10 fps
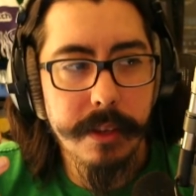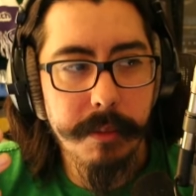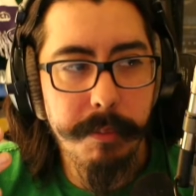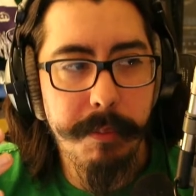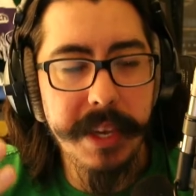
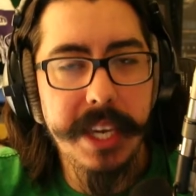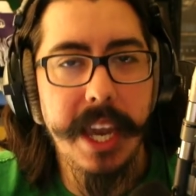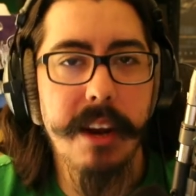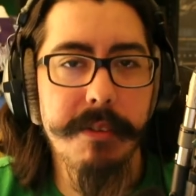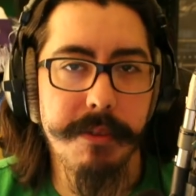be
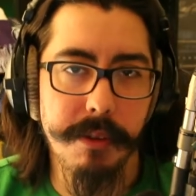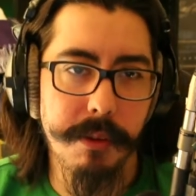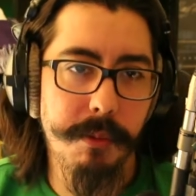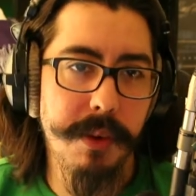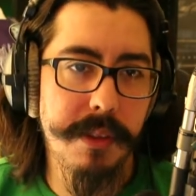
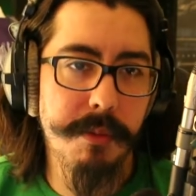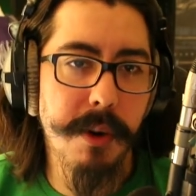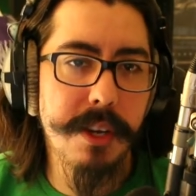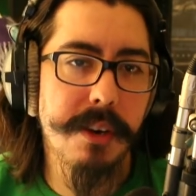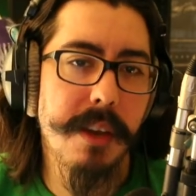careful with
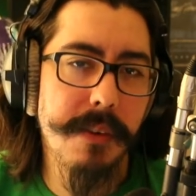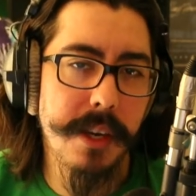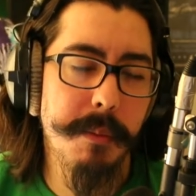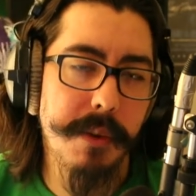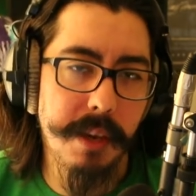what you're giving
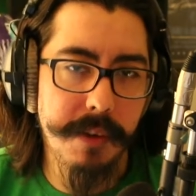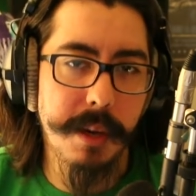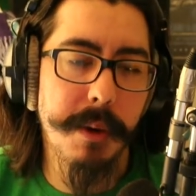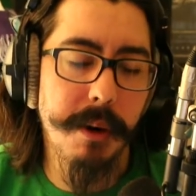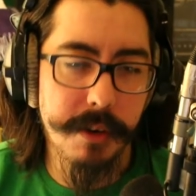
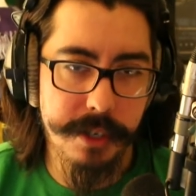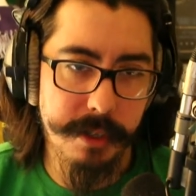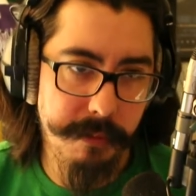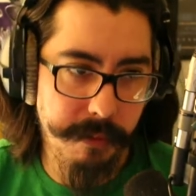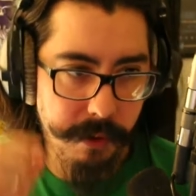up ownership
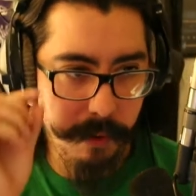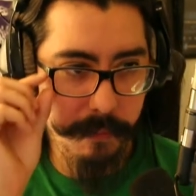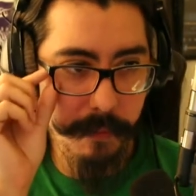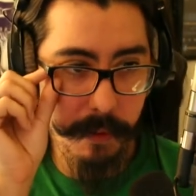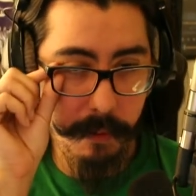for,
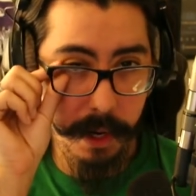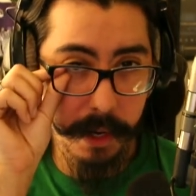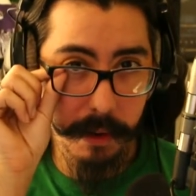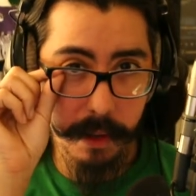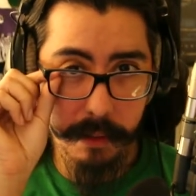right?
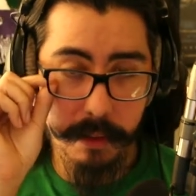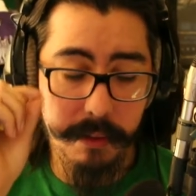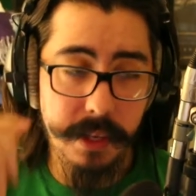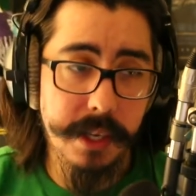The things